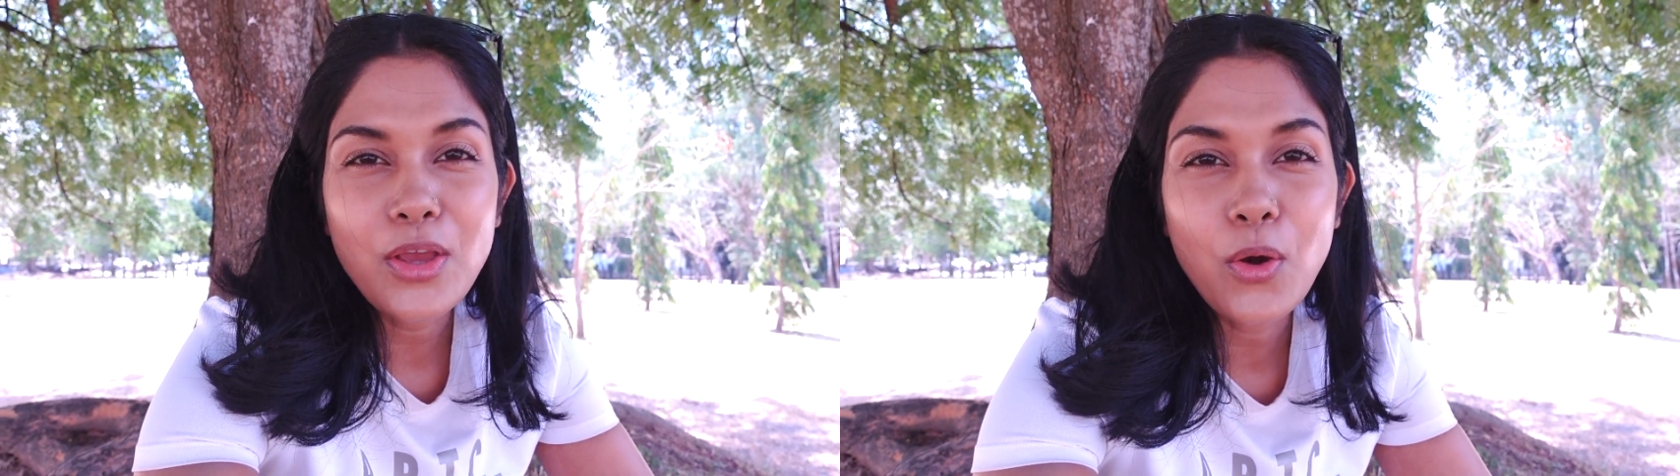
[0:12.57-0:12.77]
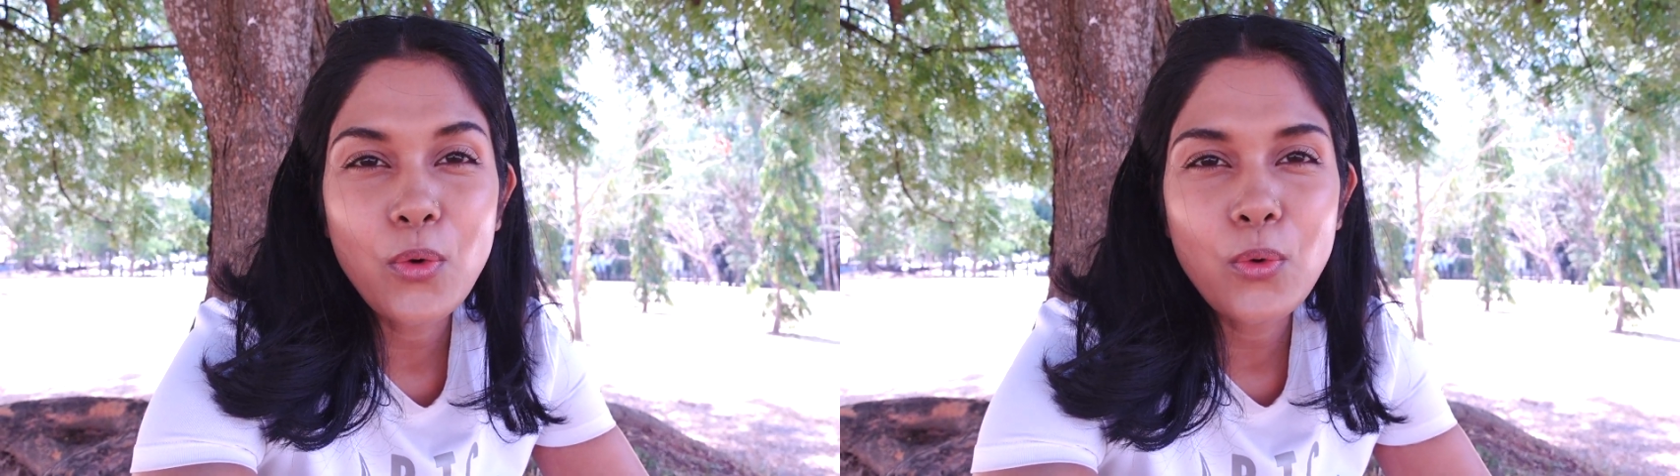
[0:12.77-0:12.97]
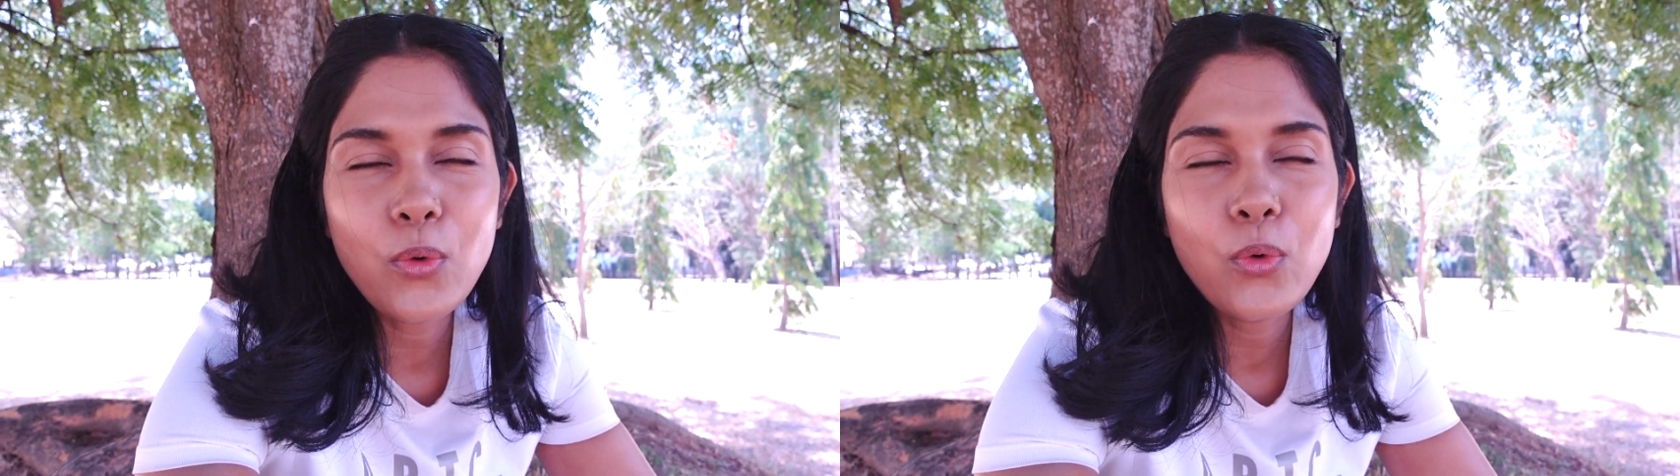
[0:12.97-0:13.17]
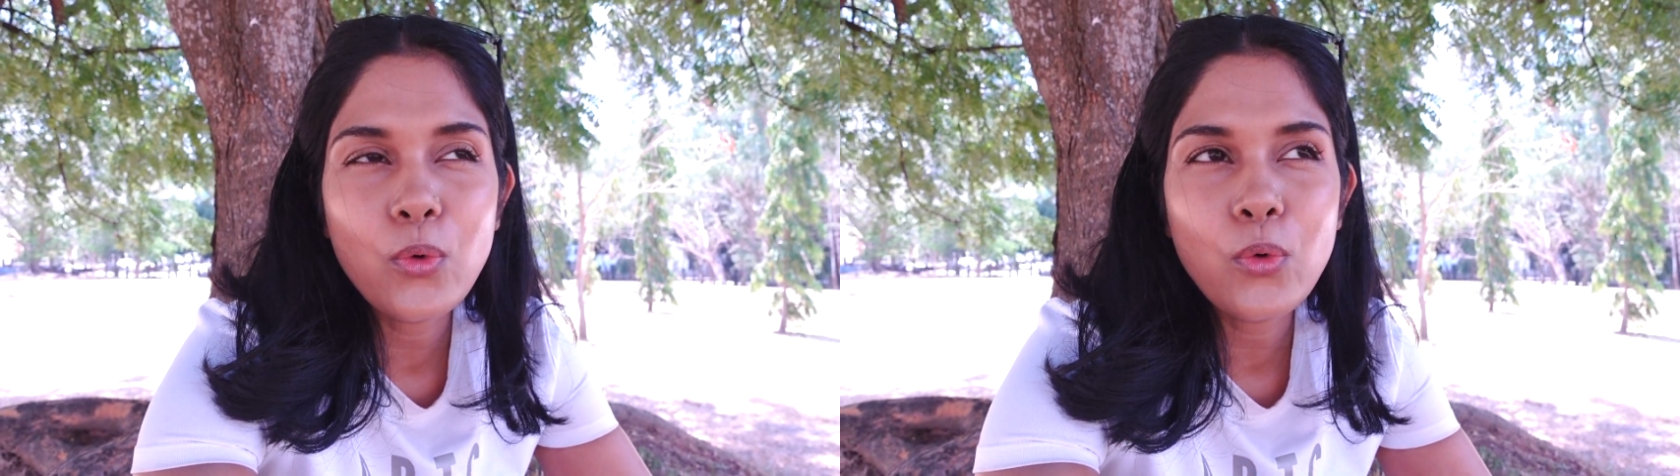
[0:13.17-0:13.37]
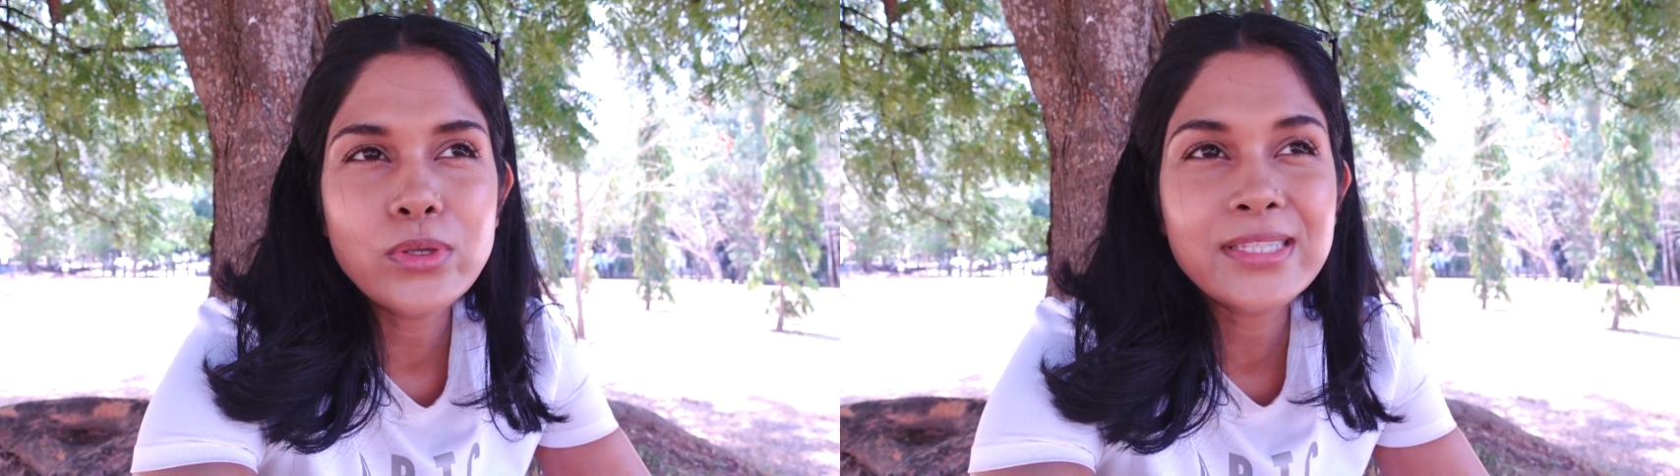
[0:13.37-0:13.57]

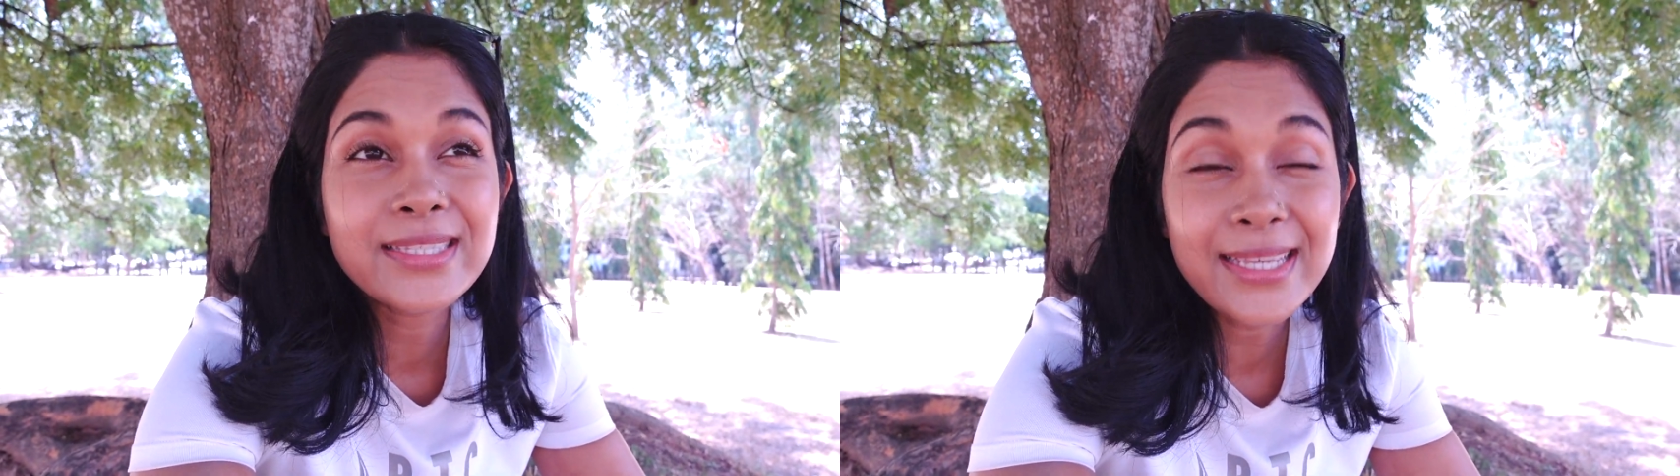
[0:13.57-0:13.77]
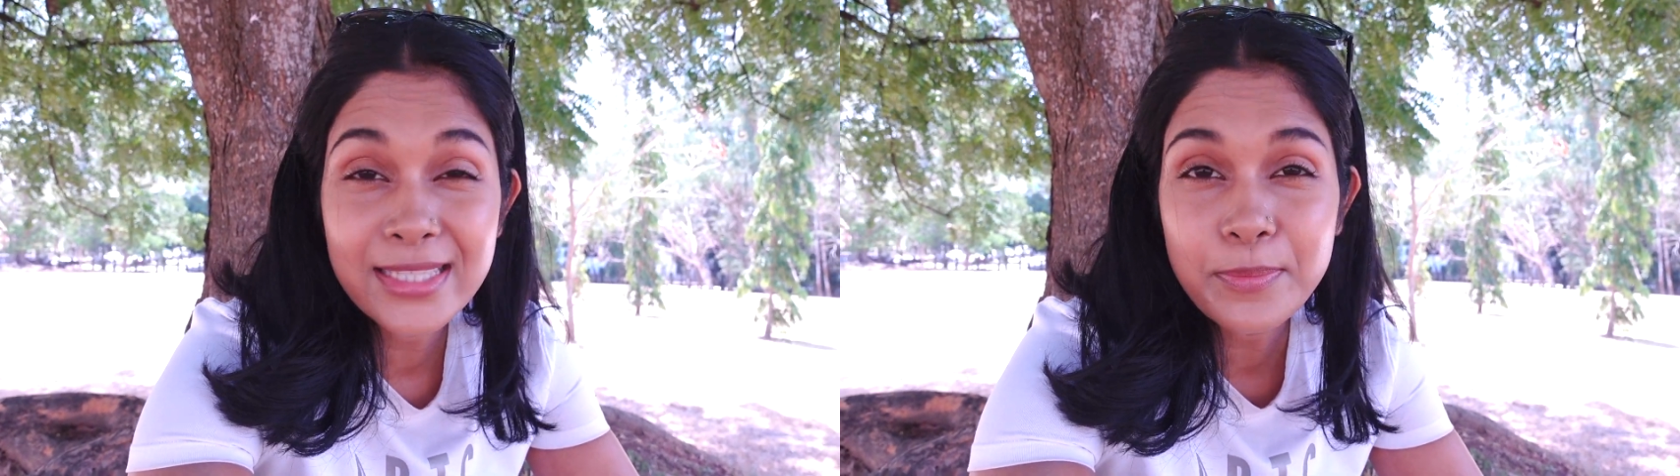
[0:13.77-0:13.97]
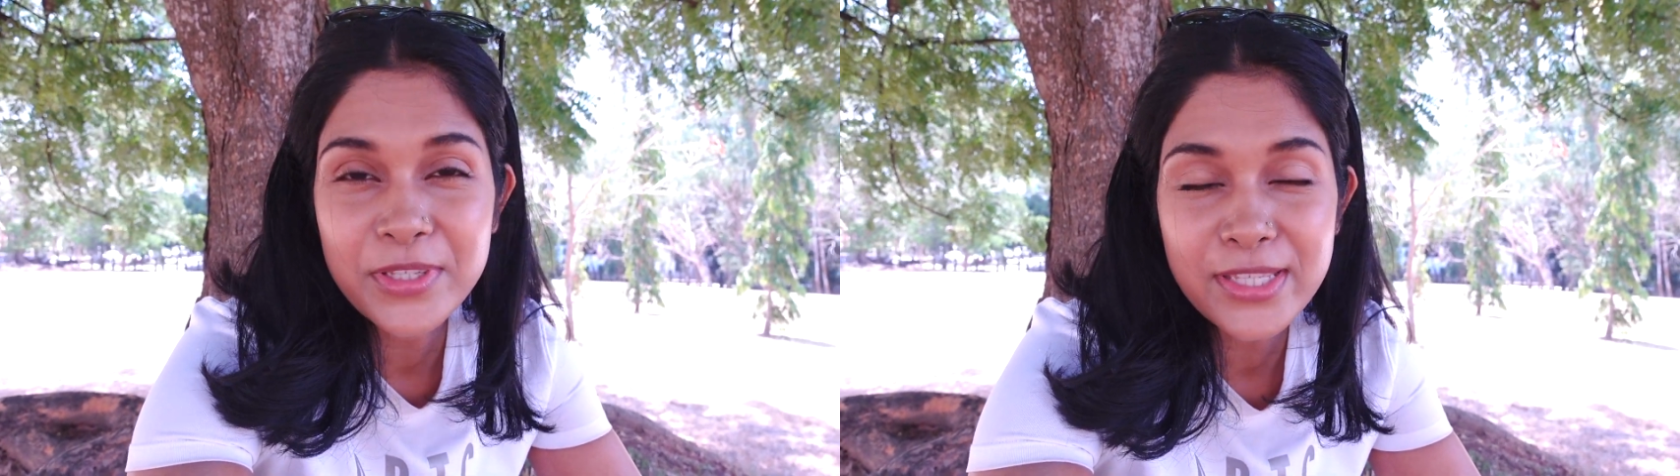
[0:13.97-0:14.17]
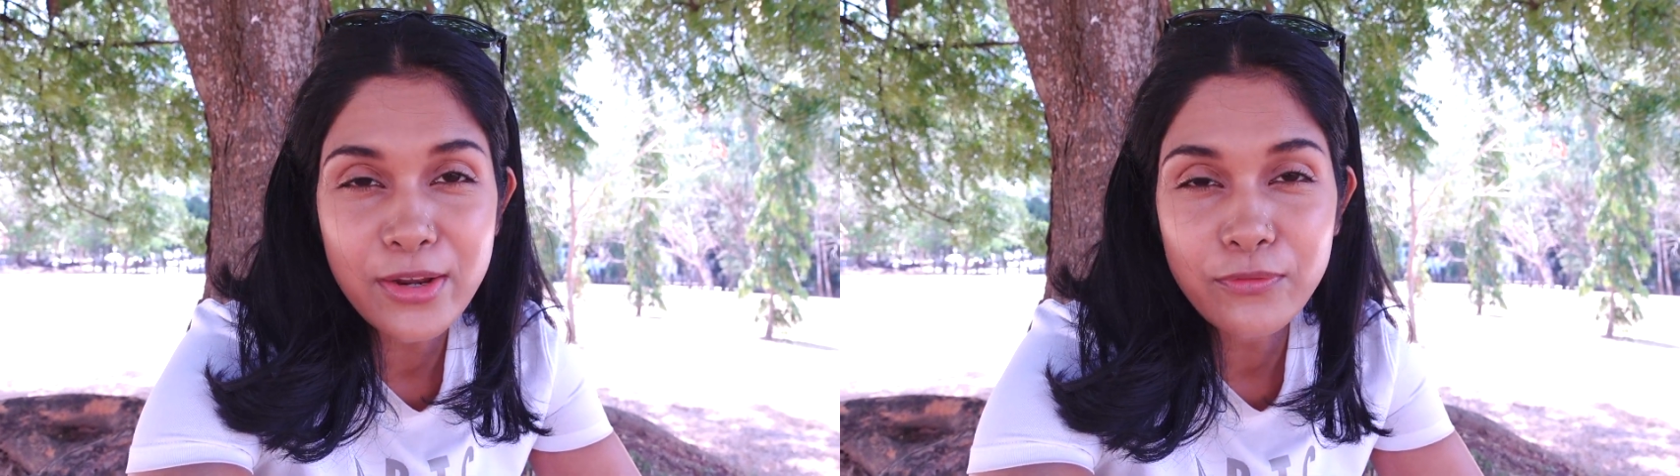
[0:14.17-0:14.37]
who 60%